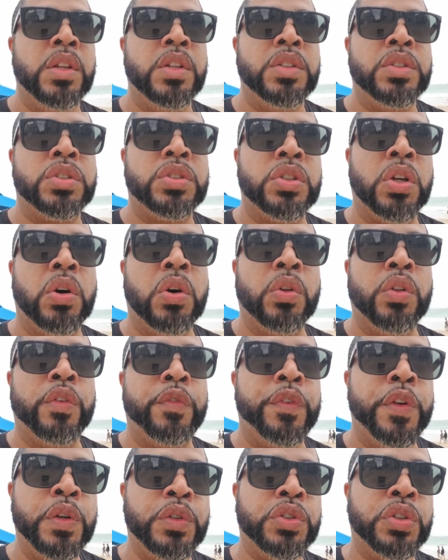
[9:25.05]
So the
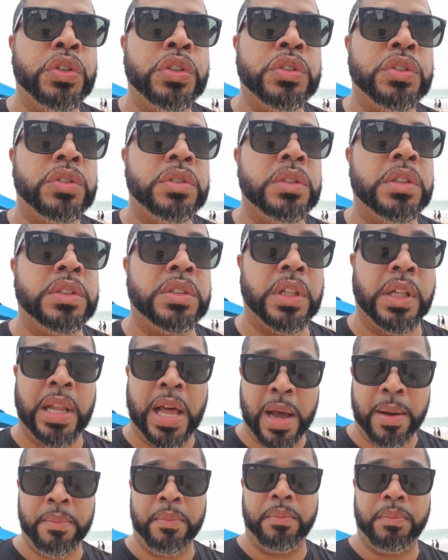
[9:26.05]
futures is a
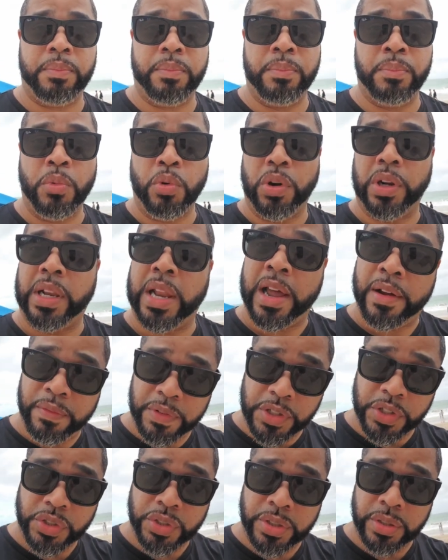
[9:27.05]
lot more
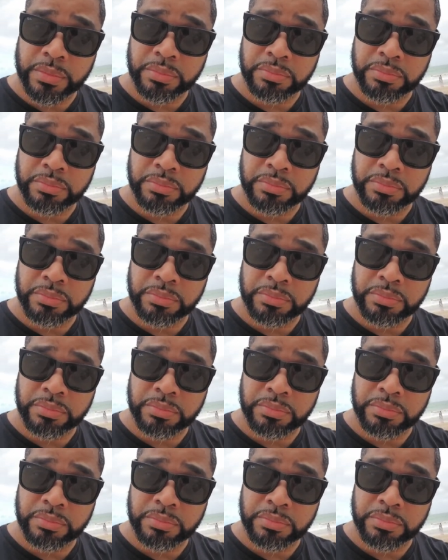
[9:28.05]
leveraged,